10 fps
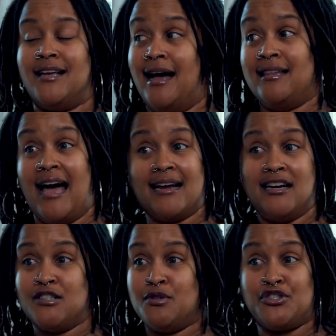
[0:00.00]
A lot of
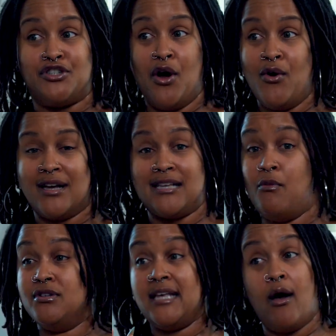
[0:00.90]
customers don't, because I
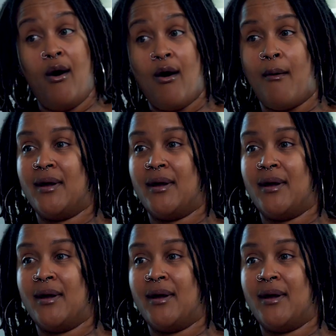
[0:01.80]
won't say all,